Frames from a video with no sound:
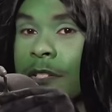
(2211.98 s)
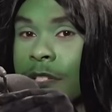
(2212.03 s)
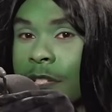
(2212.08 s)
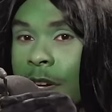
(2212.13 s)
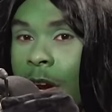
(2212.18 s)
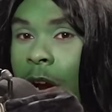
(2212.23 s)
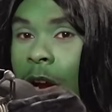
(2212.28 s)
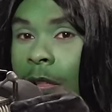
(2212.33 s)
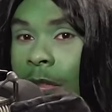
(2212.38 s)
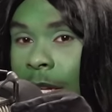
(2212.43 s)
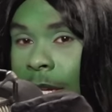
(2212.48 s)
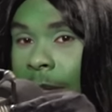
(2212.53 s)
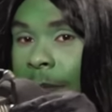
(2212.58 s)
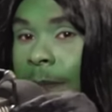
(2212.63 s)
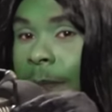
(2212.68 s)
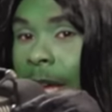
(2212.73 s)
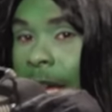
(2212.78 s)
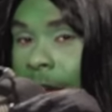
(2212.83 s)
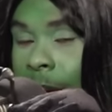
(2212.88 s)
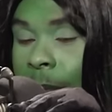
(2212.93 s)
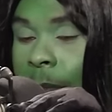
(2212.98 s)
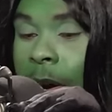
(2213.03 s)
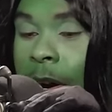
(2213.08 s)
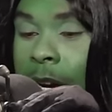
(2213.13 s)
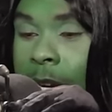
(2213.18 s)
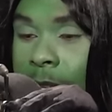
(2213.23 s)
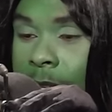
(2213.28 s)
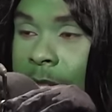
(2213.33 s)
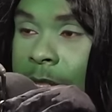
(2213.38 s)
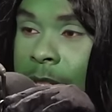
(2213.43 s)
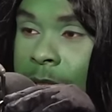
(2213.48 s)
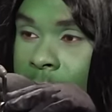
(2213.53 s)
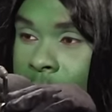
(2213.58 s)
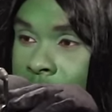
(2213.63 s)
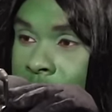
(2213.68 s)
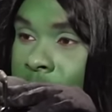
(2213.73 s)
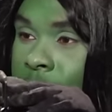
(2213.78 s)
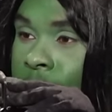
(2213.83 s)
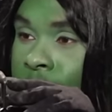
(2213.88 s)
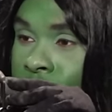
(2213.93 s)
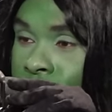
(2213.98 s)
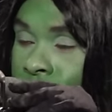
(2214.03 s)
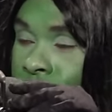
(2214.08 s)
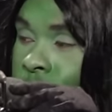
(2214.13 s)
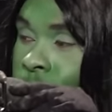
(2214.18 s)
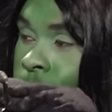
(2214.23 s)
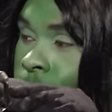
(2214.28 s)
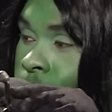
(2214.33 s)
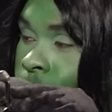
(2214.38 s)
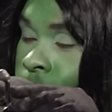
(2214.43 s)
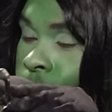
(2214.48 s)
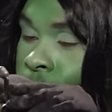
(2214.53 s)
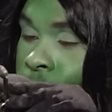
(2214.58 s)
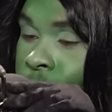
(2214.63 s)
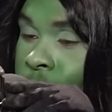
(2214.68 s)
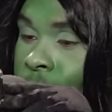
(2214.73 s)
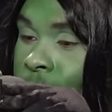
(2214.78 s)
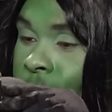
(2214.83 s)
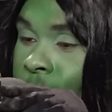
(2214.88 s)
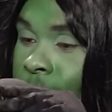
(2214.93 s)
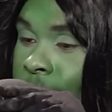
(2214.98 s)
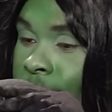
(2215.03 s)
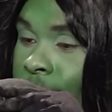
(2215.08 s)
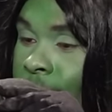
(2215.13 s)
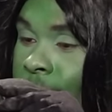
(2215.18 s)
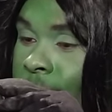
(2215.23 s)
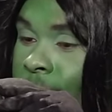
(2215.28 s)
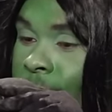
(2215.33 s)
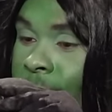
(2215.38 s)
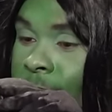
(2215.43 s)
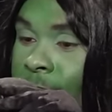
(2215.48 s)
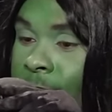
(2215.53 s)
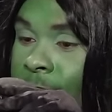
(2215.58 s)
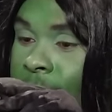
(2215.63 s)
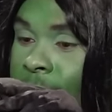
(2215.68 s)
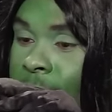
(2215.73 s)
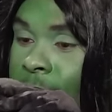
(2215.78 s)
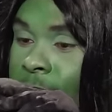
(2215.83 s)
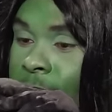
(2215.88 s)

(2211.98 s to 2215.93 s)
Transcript: Scarlett, makeup artist. For real. What's your best